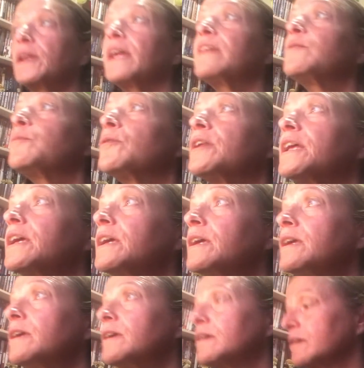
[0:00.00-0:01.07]
that's
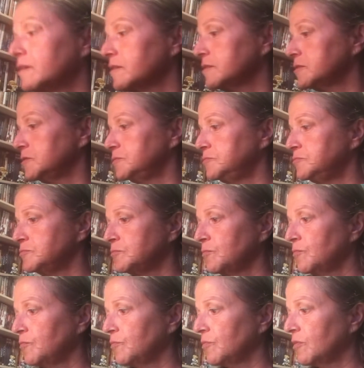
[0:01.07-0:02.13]
pretty.
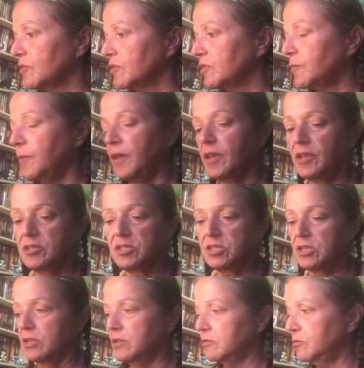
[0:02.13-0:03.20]
The pink is...
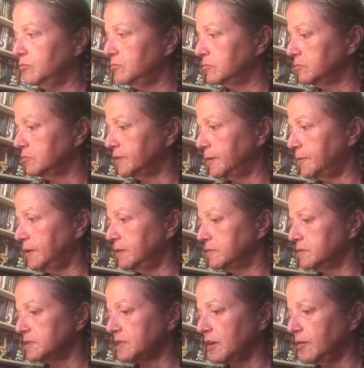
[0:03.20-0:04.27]
Oh, wait a minute.
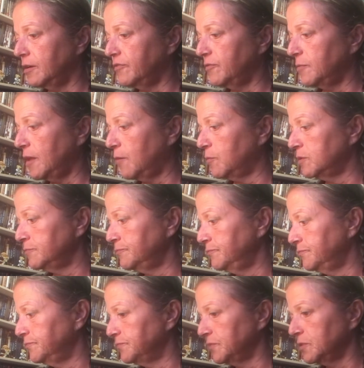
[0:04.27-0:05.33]
Stay away from that one.
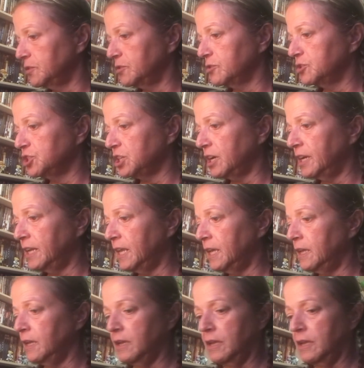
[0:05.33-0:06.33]
You're shiny.